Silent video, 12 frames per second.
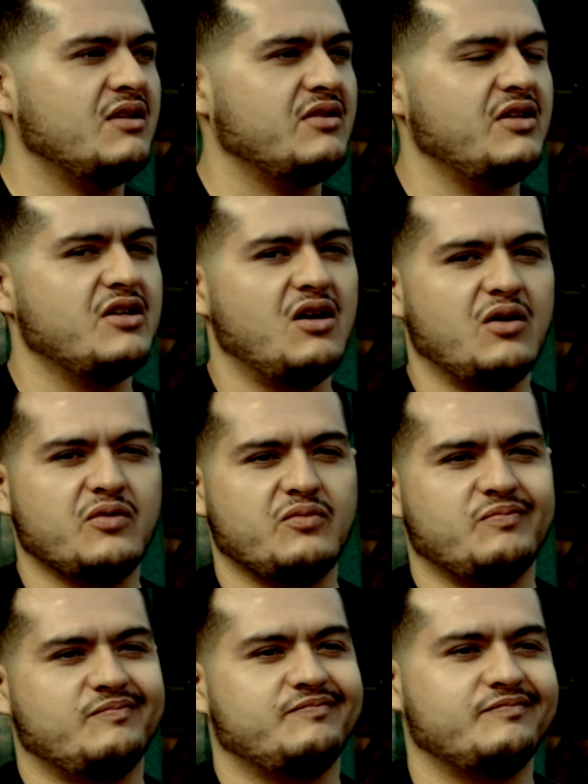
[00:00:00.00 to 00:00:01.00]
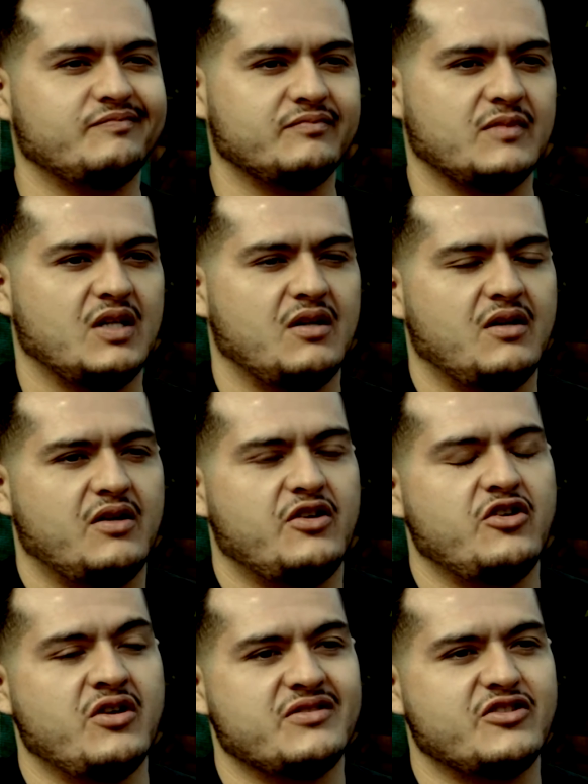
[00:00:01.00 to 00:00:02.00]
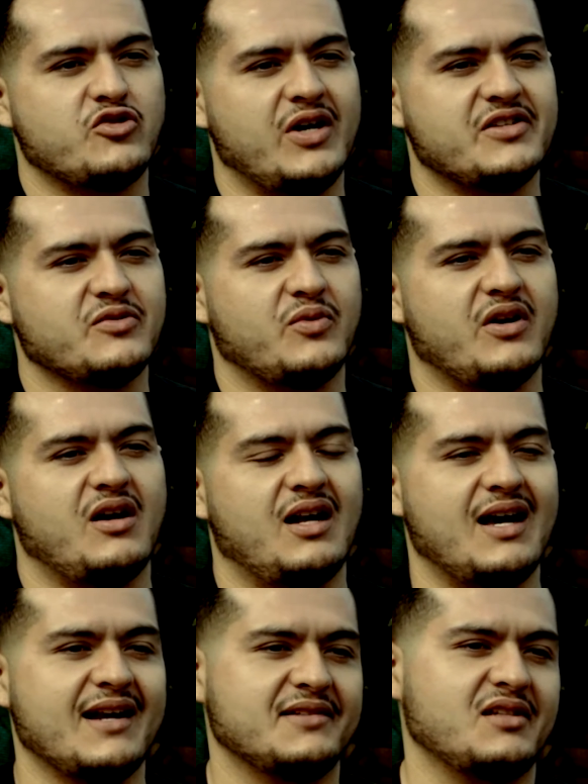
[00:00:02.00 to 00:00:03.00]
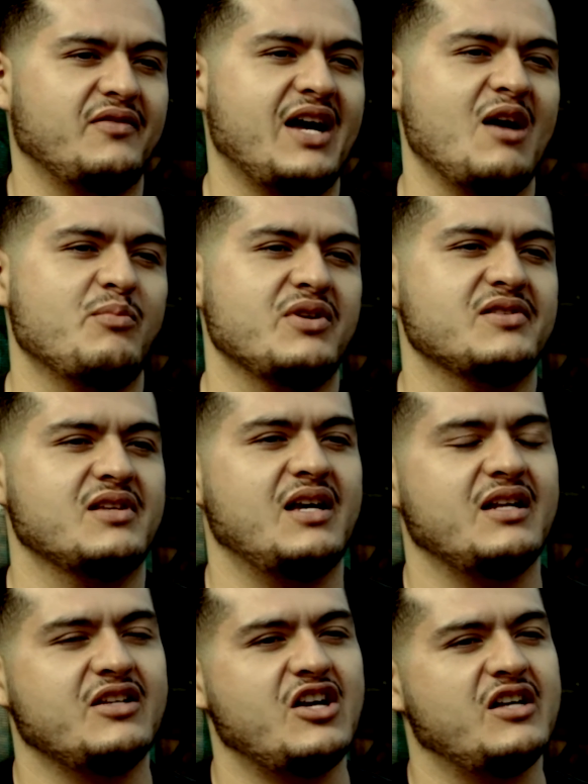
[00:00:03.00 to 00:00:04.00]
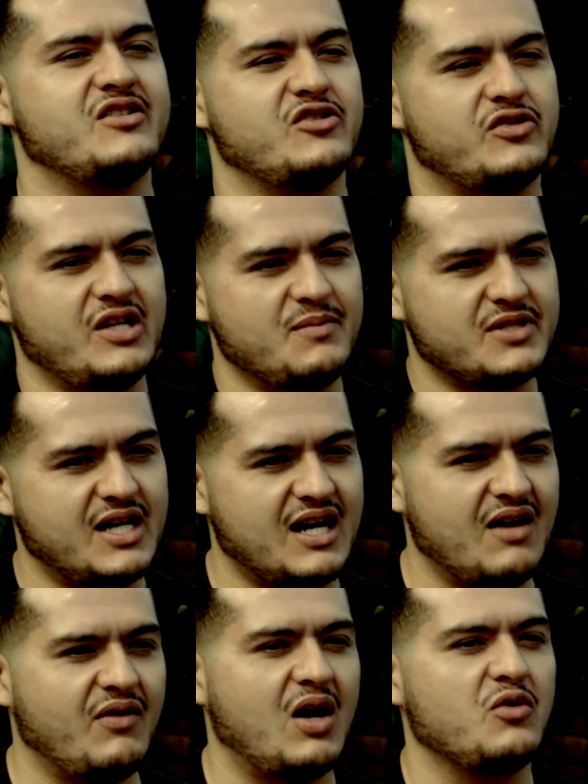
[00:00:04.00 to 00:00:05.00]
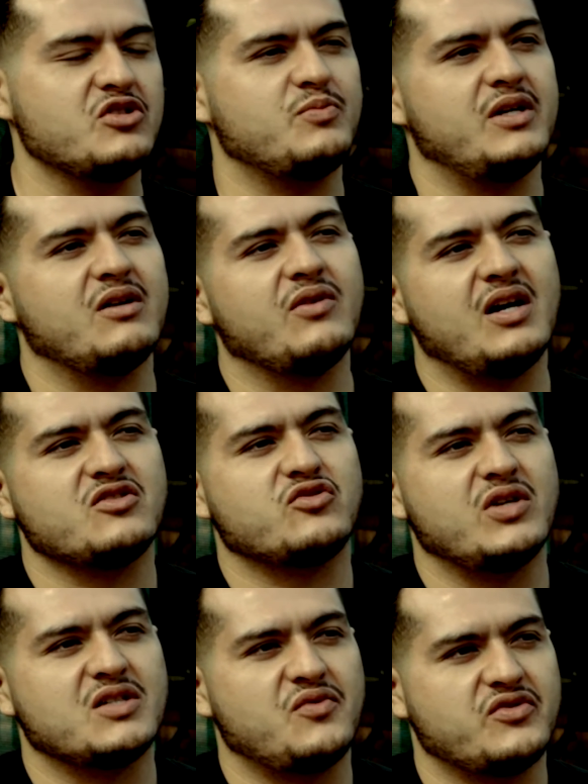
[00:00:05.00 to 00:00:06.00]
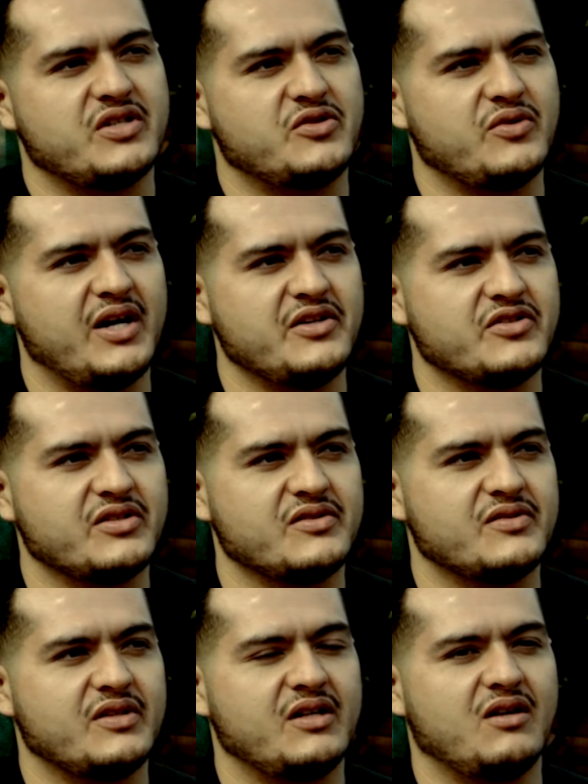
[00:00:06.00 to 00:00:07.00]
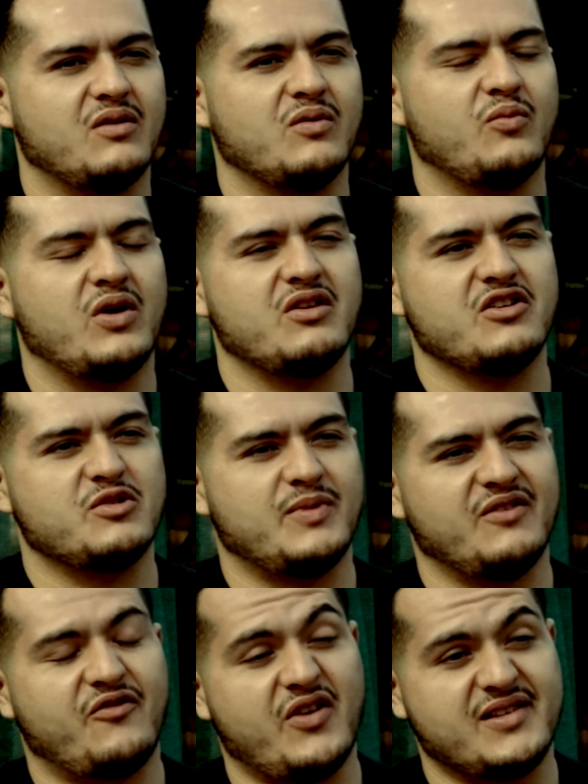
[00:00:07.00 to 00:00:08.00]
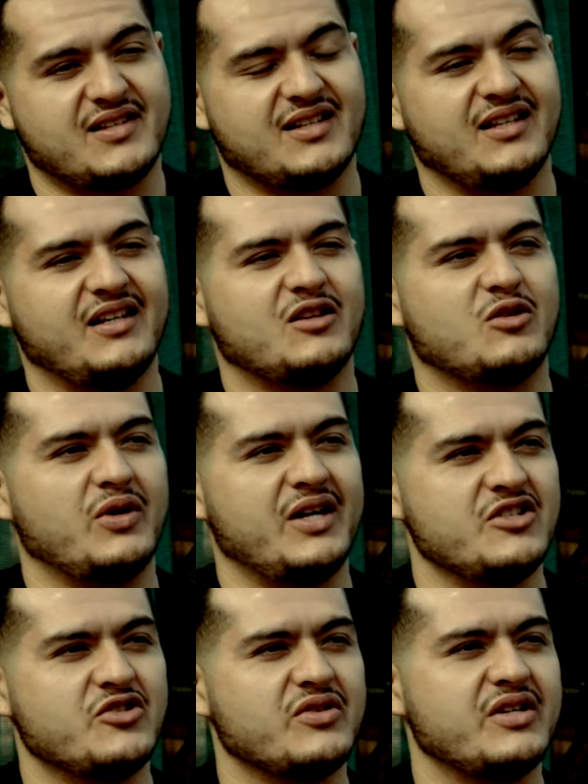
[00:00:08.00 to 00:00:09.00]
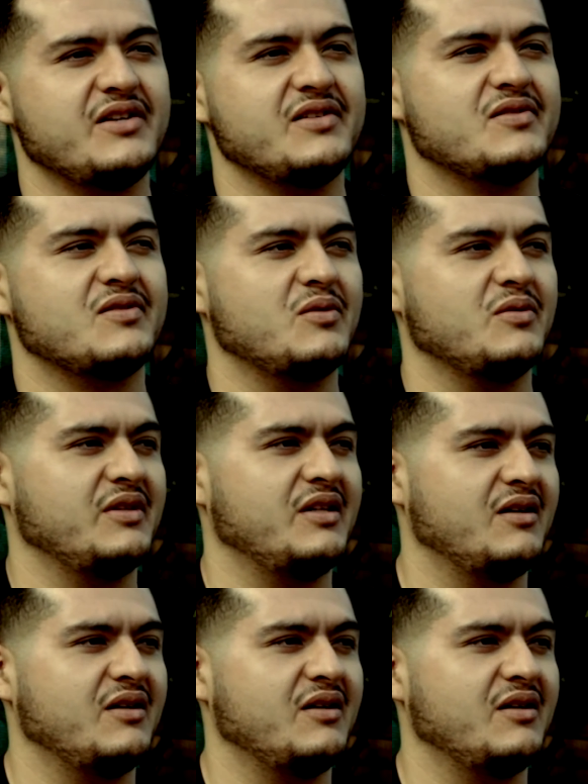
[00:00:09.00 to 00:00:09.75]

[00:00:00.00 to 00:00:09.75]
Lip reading: you're in a situation where a lot of stuff happens, and it just seems that I've always been around stressful situations, whether it's been physically, through injuries, through